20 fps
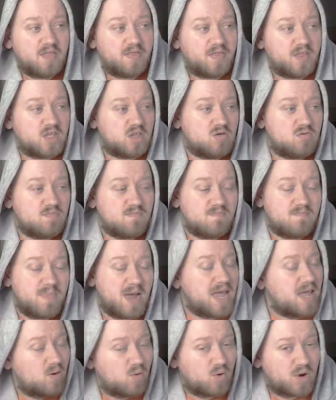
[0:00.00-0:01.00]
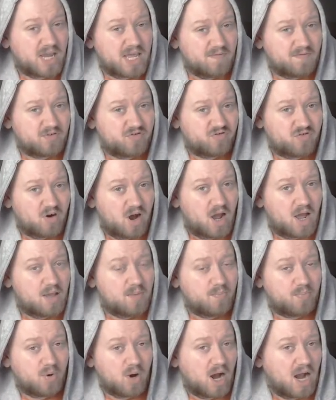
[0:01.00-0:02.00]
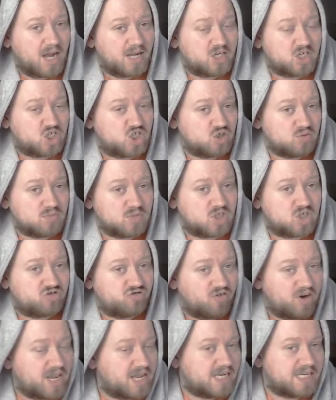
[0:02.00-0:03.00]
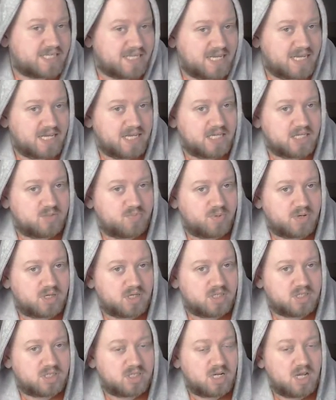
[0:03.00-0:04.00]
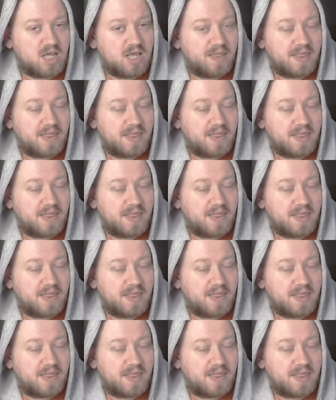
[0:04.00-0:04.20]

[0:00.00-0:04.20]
that you may want to give a try, but I just jumped straight into his because